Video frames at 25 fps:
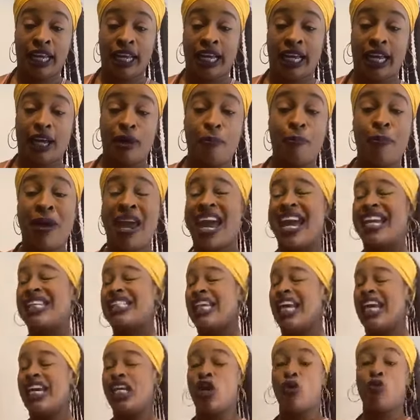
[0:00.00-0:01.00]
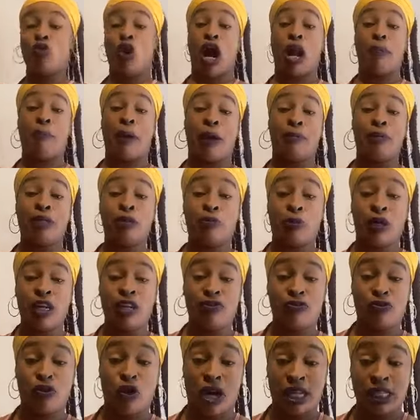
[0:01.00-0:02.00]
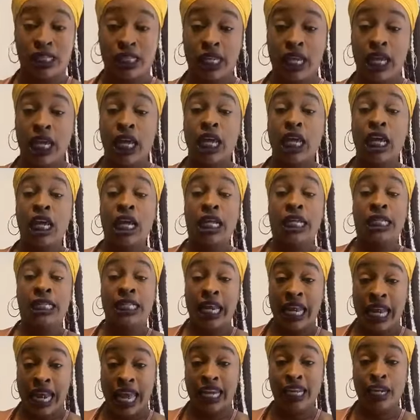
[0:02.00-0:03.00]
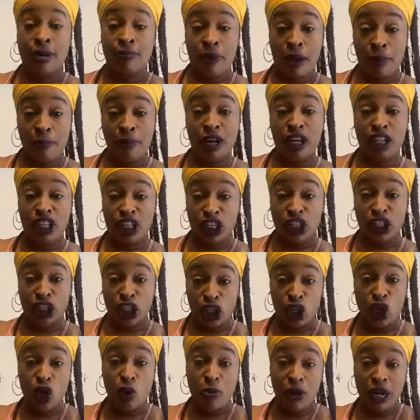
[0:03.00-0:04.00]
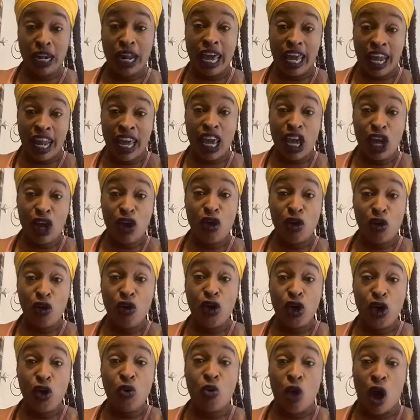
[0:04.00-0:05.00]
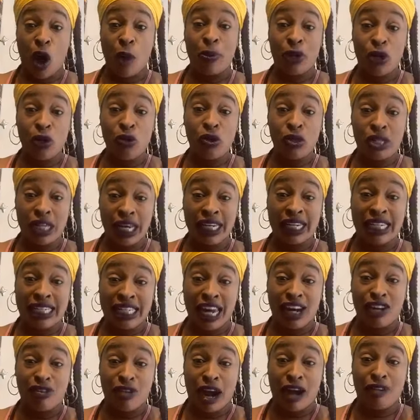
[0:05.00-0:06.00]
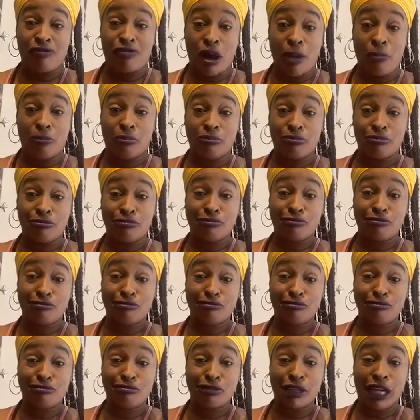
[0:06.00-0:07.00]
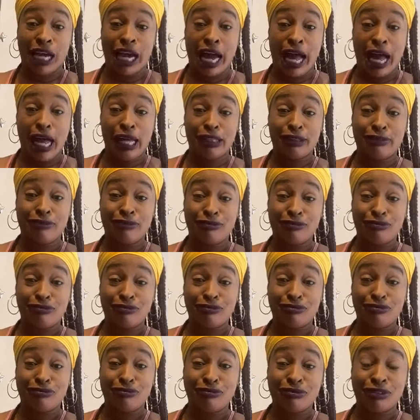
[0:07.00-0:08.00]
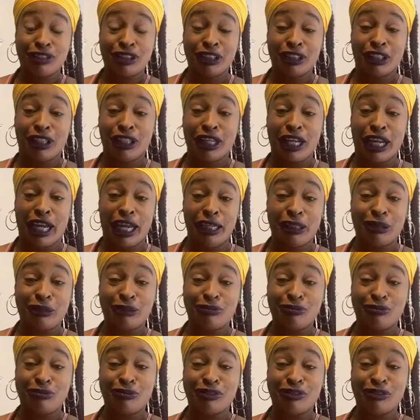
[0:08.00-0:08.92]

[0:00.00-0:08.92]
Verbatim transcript: Uh, Pageant, the Royal Bahamas Police Force. The la- remember the, the, the, Cuban lady who you robbed oh. and who oh. you take the ten grand from? Huh? Okay.